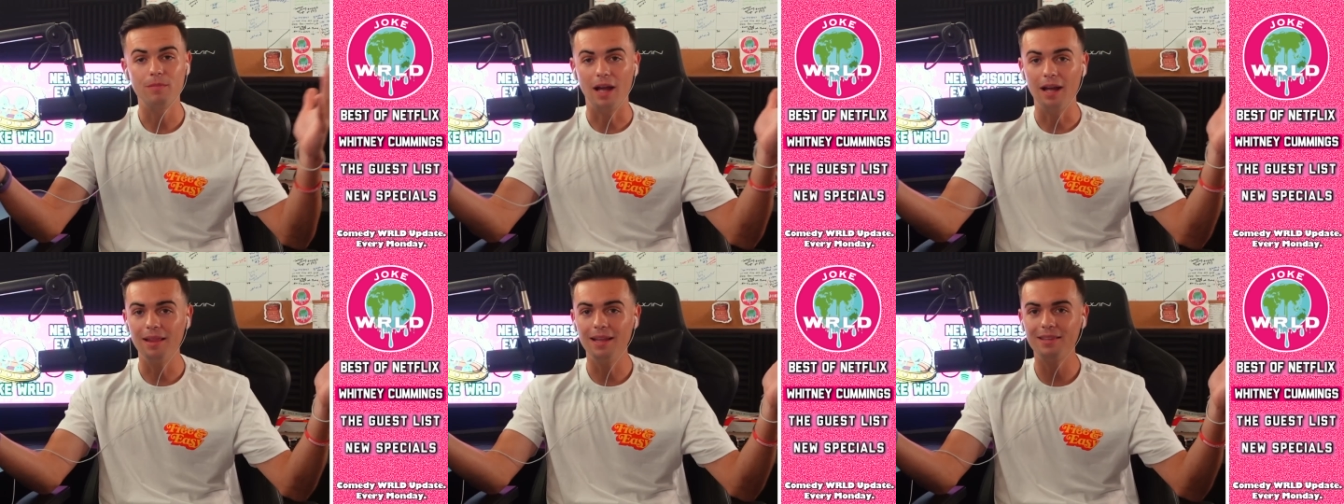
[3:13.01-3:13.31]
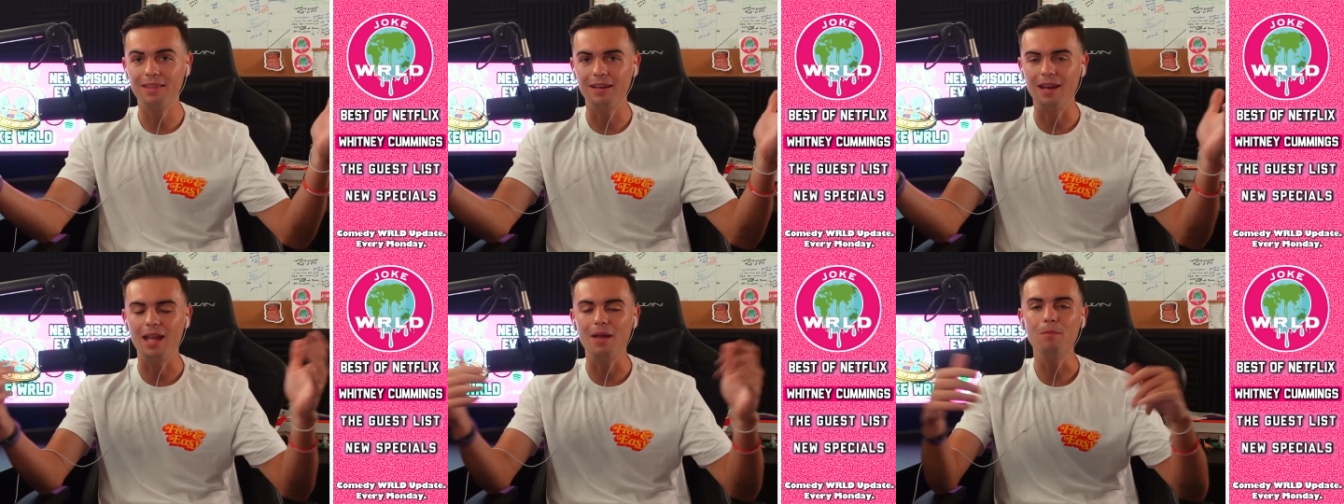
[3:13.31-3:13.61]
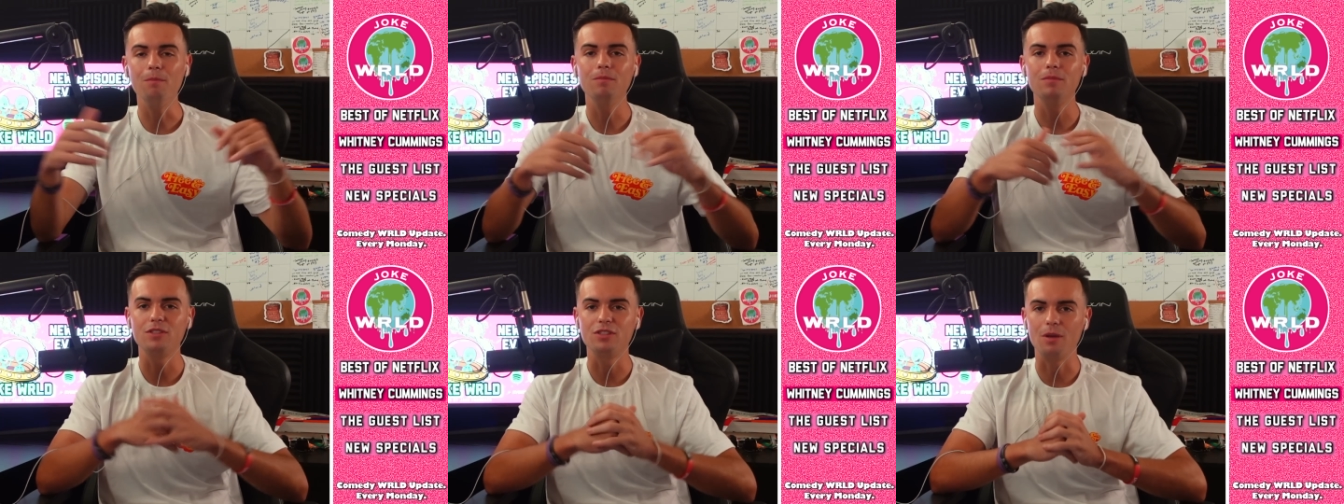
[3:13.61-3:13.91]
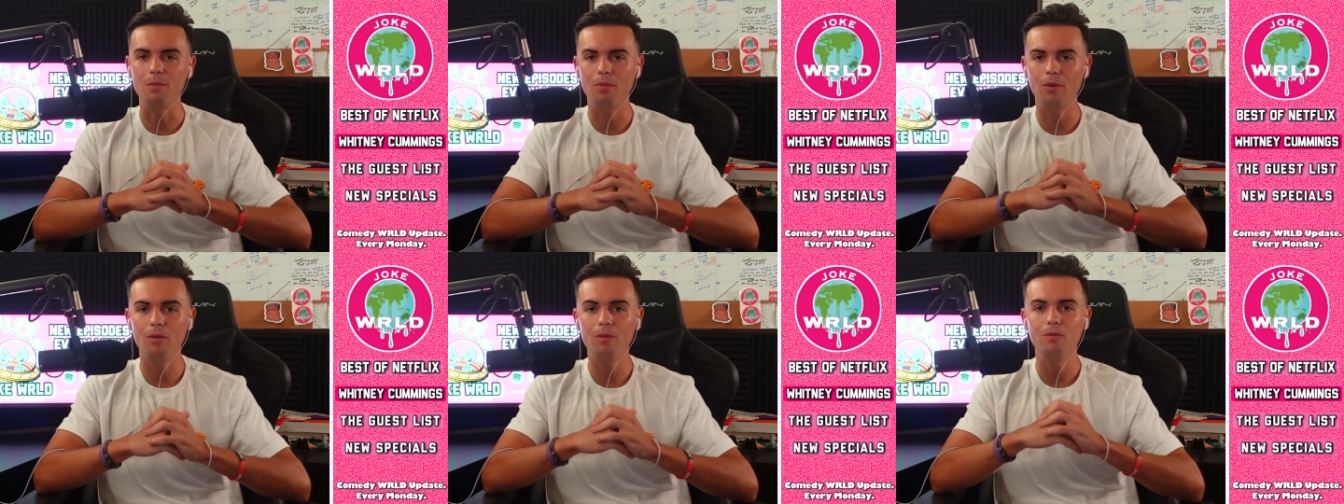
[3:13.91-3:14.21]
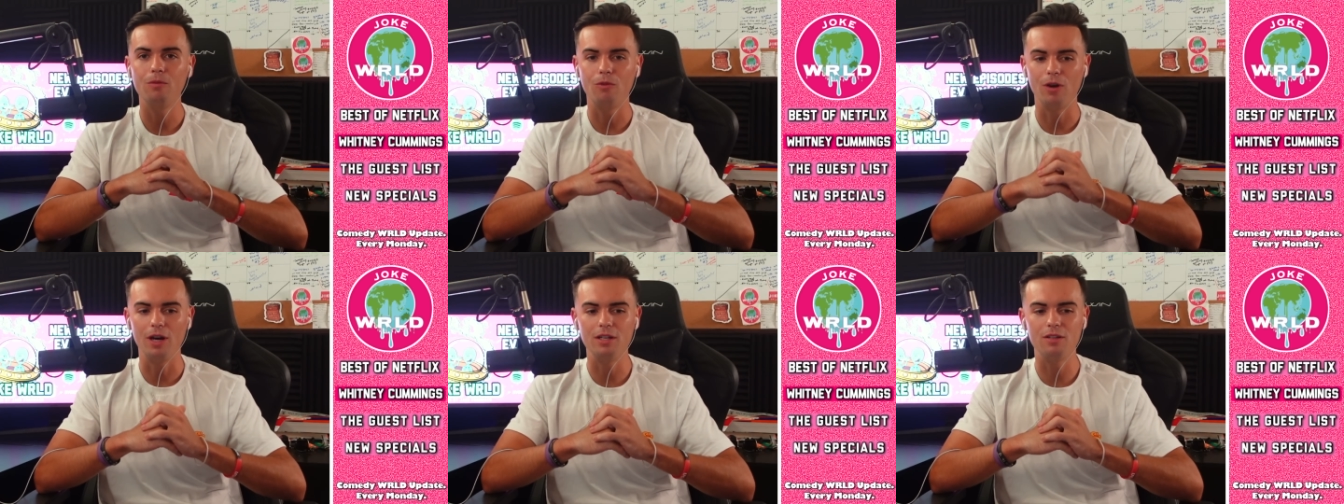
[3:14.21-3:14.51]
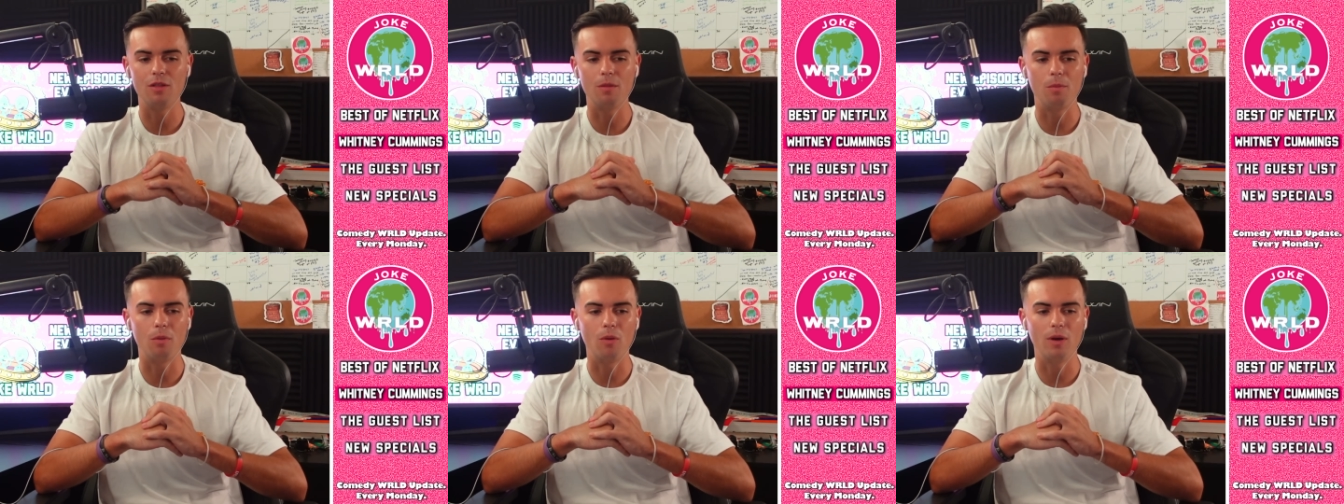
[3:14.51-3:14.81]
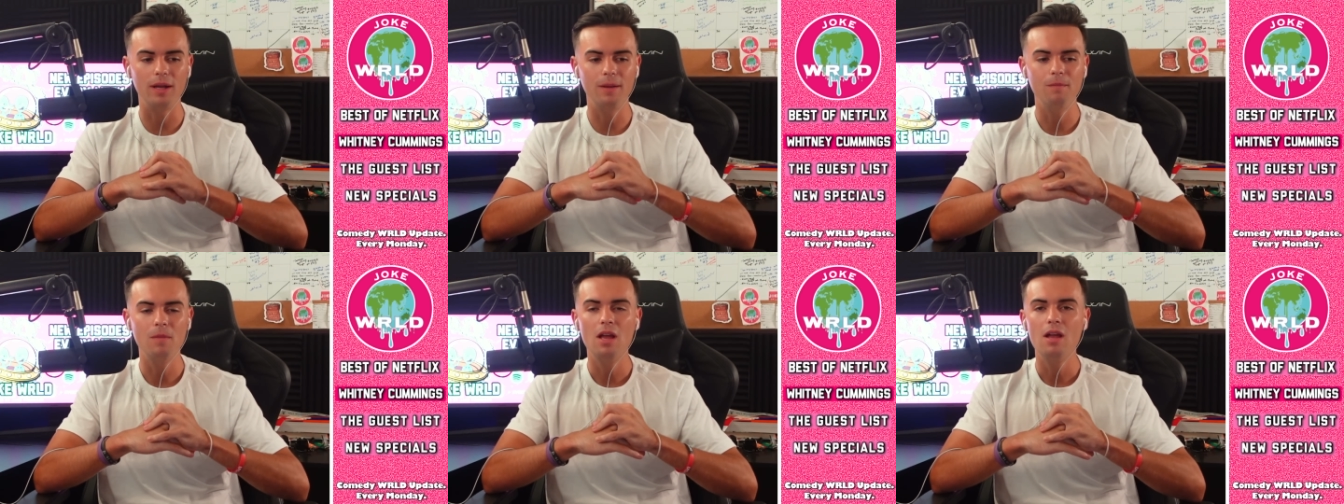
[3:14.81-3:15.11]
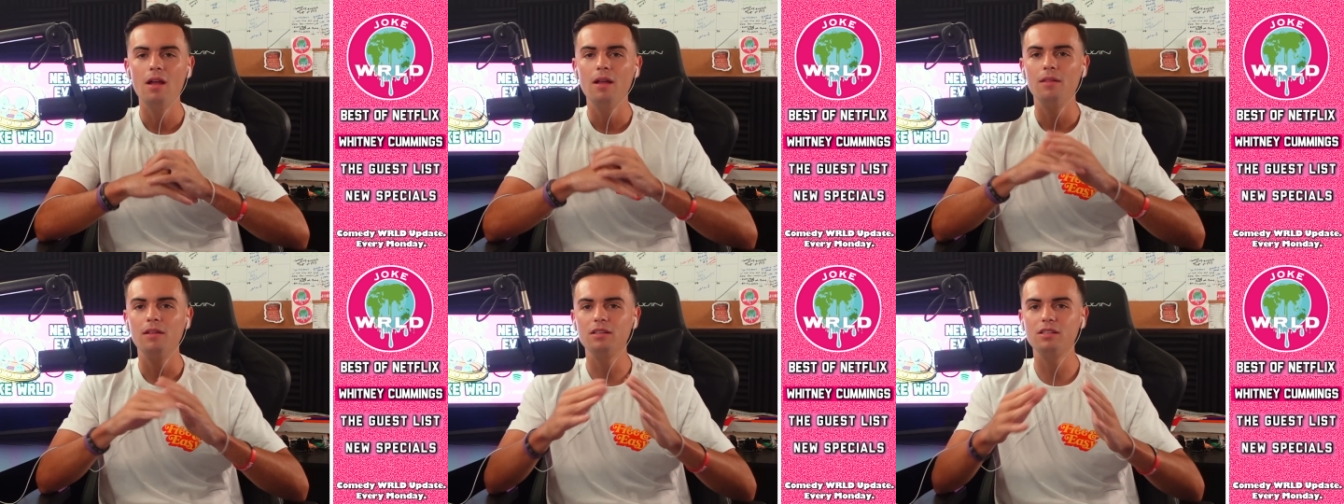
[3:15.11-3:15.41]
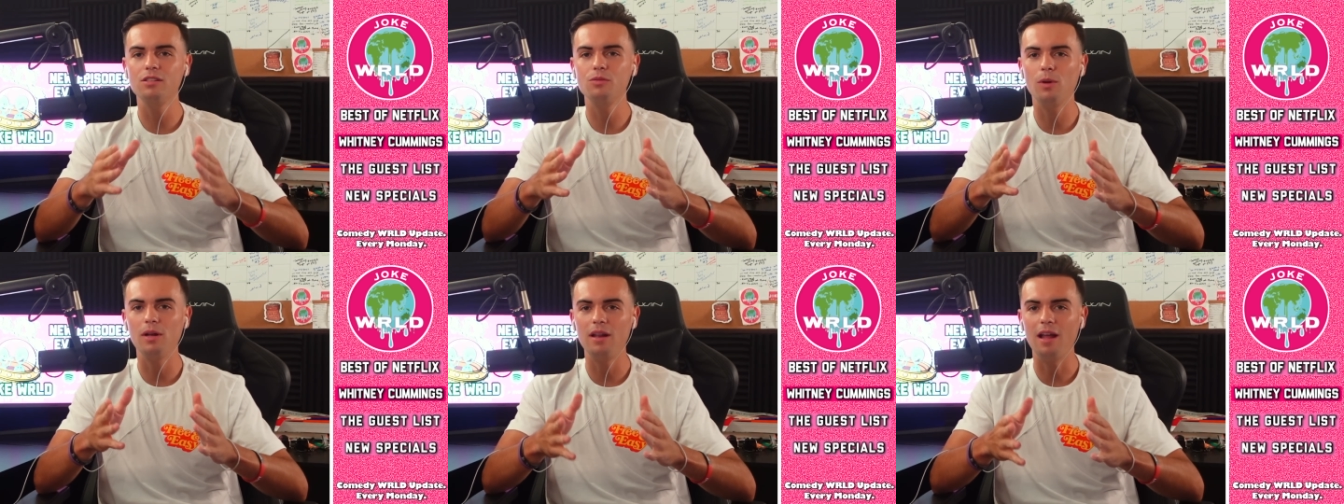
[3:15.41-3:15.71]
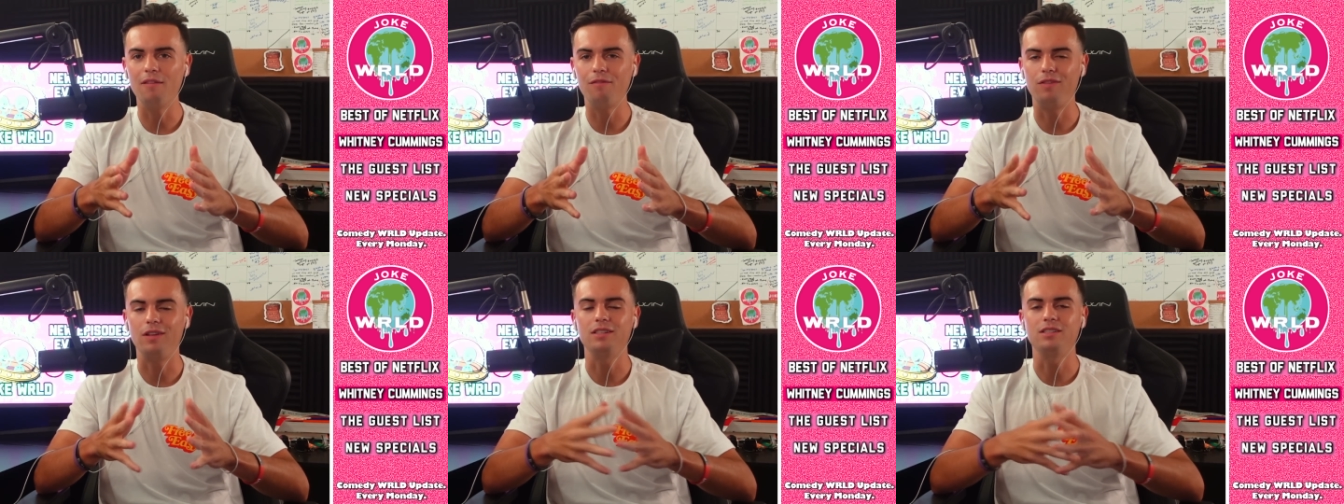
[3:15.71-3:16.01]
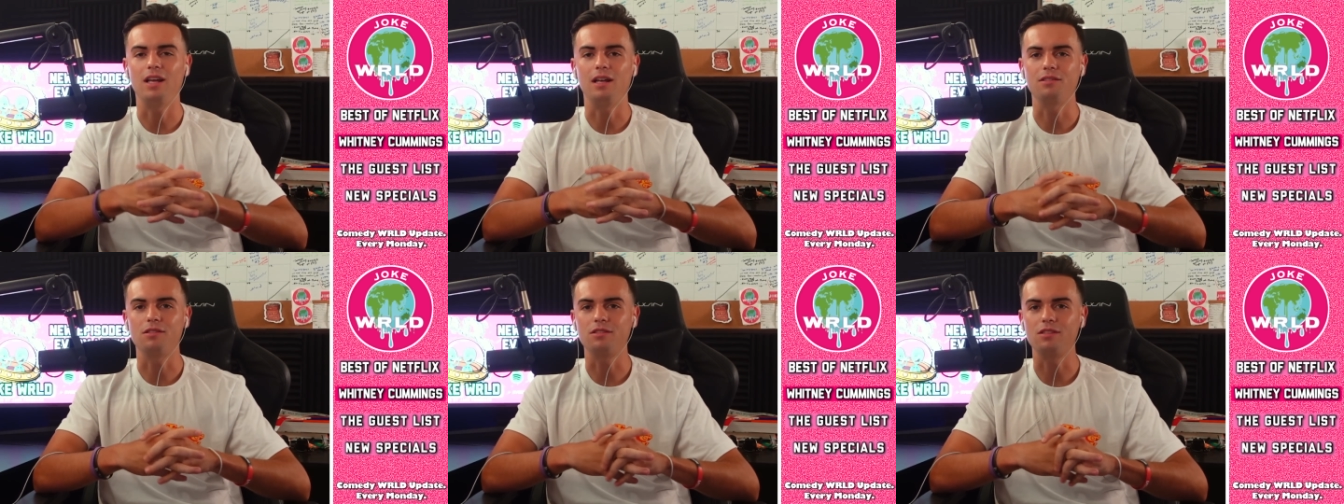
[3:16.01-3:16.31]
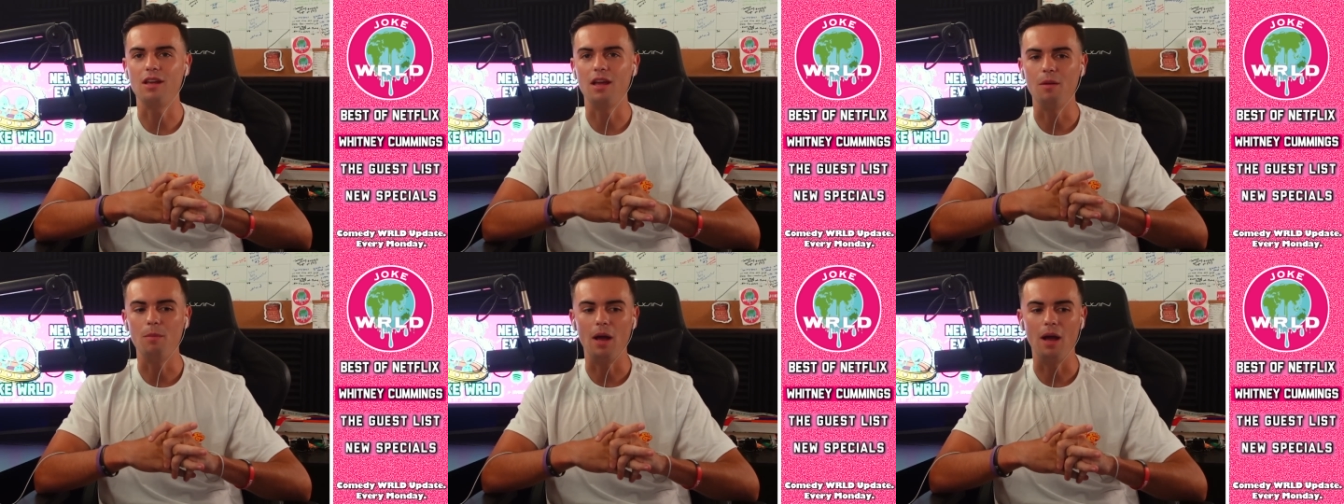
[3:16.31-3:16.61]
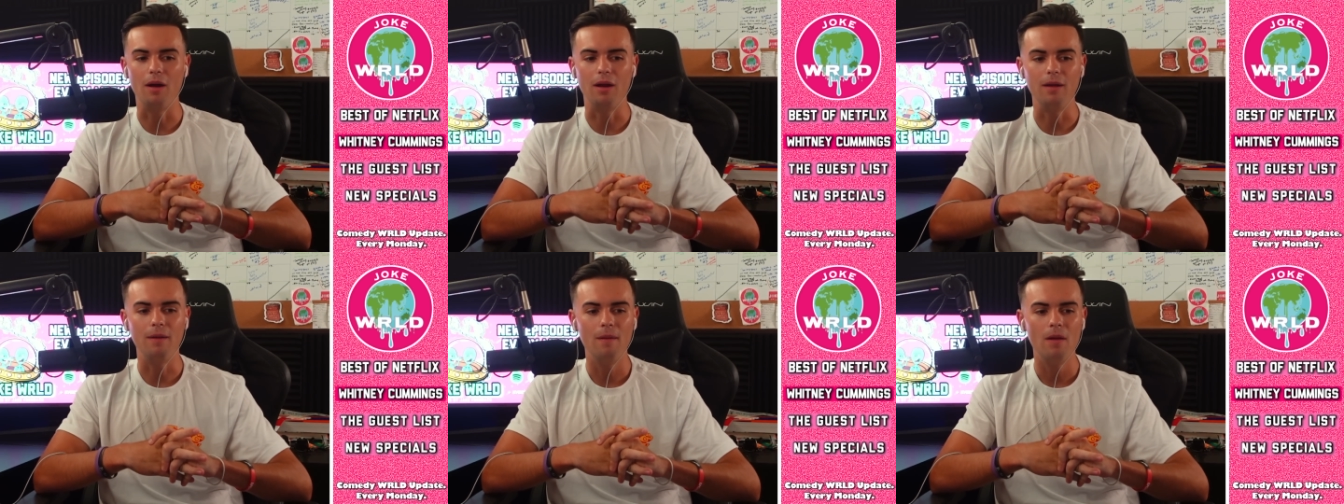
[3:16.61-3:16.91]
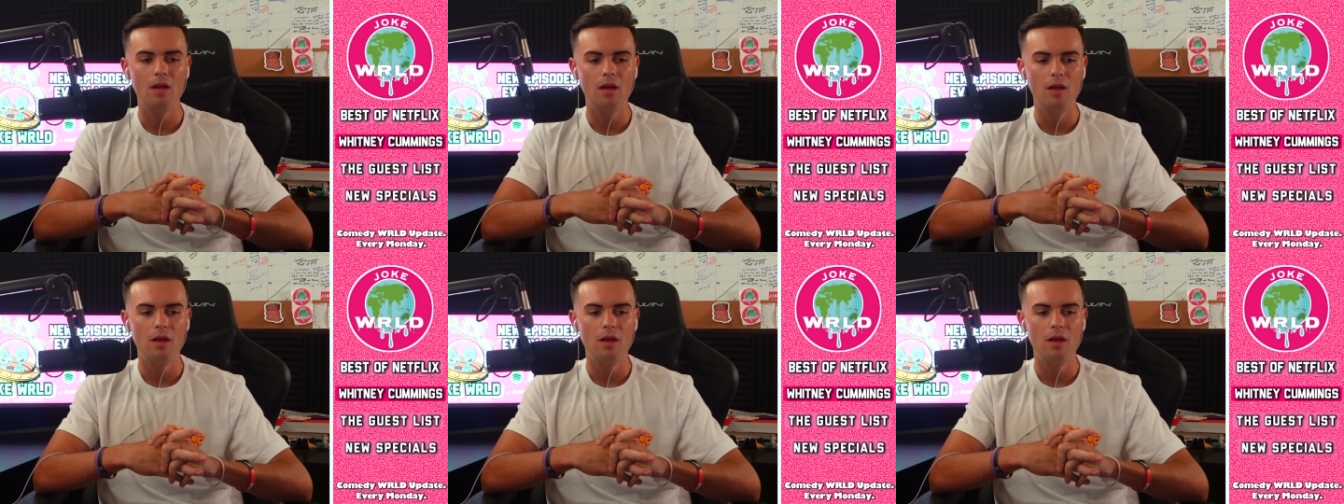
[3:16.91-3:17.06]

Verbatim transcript: I like the name, simple, right to the point. This is what Netflix has to say about it.